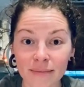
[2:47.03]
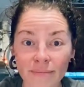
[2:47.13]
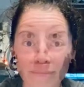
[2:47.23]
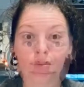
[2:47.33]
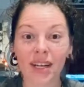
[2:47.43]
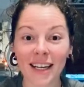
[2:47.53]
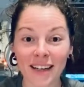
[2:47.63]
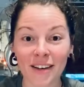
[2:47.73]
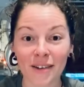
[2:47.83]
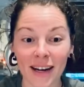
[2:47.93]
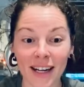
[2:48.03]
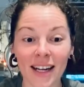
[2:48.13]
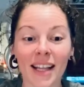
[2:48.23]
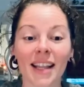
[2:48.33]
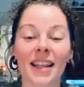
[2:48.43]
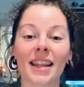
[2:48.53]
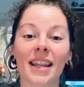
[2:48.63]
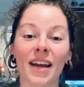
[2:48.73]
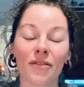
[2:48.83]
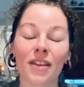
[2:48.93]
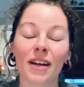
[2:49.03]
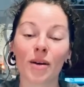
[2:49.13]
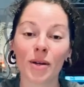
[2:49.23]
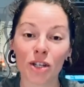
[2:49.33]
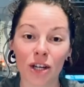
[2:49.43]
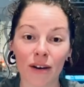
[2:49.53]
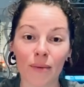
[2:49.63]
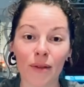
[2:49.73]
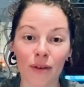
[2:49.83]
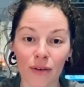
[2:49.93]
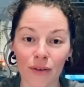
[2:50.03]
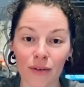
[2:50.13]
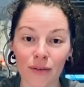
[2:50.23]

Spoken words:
To reiterate, everything I'll be sharing with you